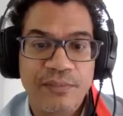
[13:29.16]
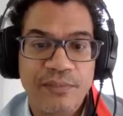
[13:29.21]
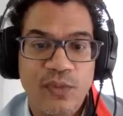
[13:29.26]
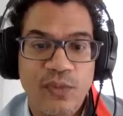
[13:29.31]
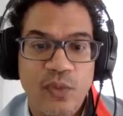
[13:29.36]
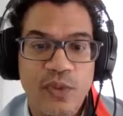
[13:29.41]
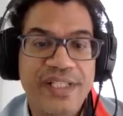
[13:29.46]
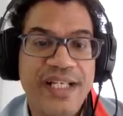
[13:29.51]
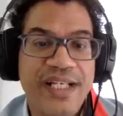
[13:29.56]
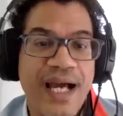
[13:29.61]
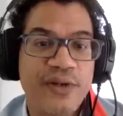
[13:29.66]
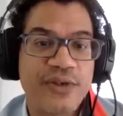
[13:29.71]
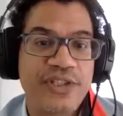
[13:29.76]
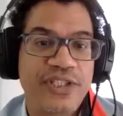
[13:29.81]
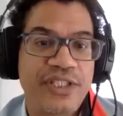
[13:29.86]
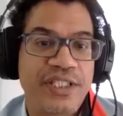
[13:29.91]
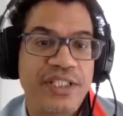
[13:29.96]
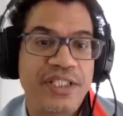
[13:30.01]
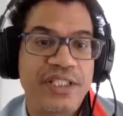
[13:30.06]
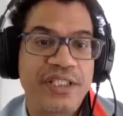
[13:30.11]
we now
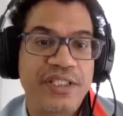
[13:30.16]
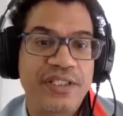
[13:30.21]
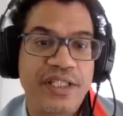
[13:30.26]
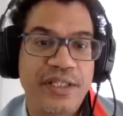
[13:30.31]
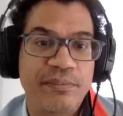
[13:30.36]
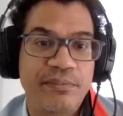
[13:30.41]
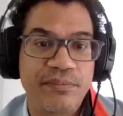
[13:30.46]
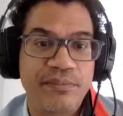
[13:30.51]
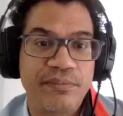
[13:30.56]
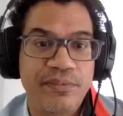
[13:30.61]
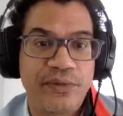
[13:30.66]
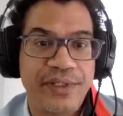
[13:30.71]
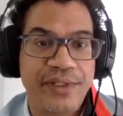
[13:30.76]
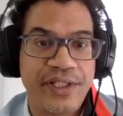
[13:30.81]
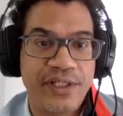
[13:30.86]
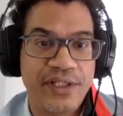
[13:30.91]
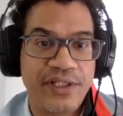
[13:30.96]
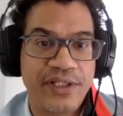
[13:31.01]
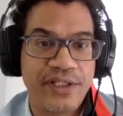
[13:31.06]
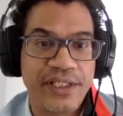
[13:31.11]
see them
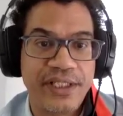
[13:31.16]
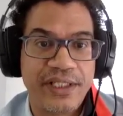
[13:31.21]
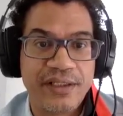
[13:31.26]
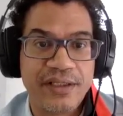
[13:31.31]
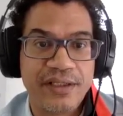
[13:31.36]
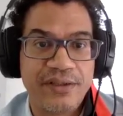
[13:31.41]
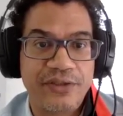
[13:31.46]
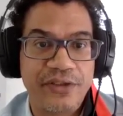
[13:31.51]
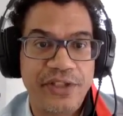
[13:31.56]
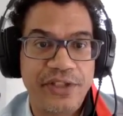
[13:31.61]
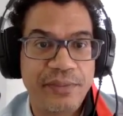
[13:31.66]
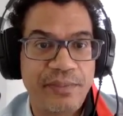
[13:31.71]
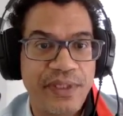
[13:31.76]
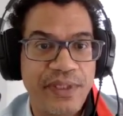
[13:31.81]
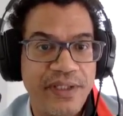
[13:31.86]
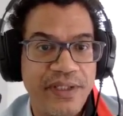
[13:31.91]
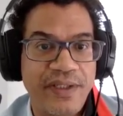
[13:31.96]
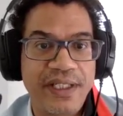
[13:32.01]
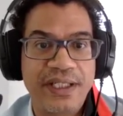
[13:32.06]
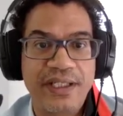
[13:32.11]
reappearing
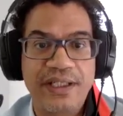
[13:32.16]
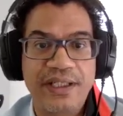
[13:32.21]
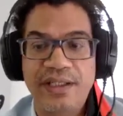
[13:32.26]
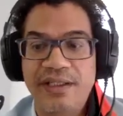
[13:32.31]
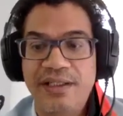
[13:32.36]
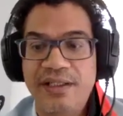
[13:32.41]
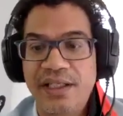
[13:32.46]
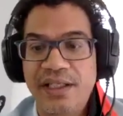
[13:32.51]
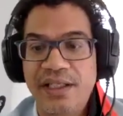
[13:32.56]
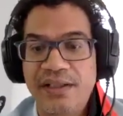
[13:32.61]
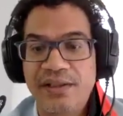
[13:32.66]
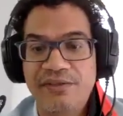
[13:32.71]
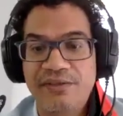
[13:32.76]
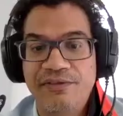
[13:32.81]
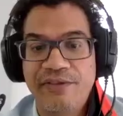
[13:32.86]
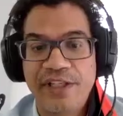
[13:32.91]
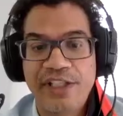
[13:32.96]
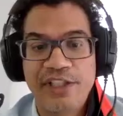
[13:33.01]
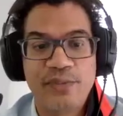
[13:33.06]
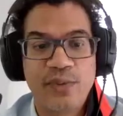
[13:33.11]
in
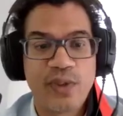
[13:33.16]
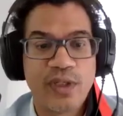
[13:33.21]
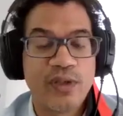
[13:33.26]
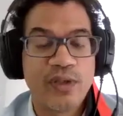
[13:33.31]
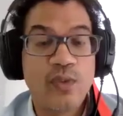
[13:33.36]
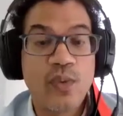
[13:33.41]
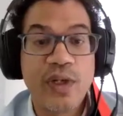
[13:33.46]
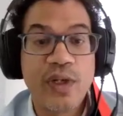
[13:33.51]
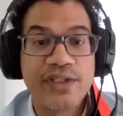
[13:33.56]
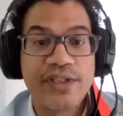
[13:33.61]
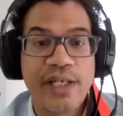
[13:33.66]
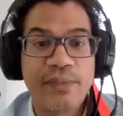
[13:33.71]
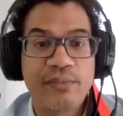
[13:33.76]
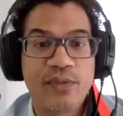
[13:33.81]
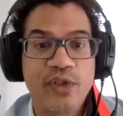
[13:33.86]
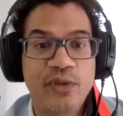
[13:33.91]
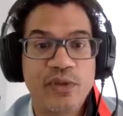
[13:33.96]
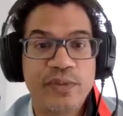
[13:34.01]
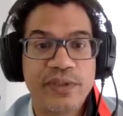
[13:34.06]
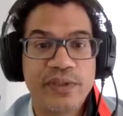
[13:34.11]
Facebook and WhatsApp
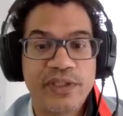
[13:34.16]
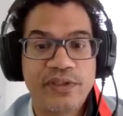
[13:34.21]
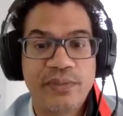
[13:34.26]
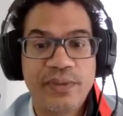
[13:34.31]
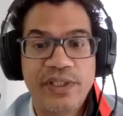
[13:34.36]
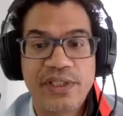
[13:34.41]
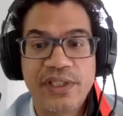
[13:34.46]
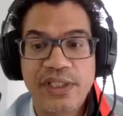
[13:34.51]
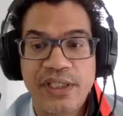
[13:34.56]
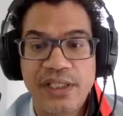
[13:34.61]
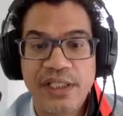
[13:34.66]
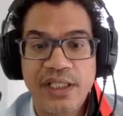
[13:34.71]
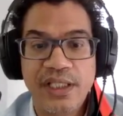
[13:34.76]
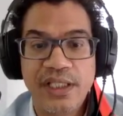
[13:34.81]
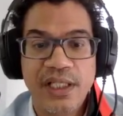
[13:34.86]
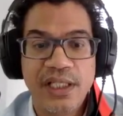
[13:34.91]
groups, especially.